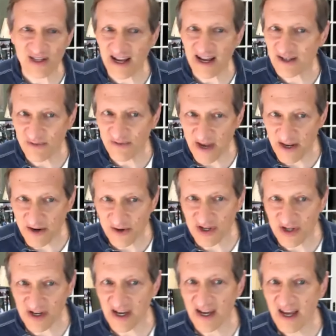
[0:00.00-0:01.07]
lots of
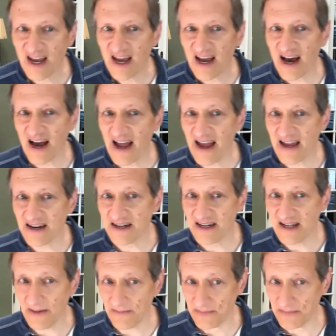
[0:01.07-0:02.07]
energy, and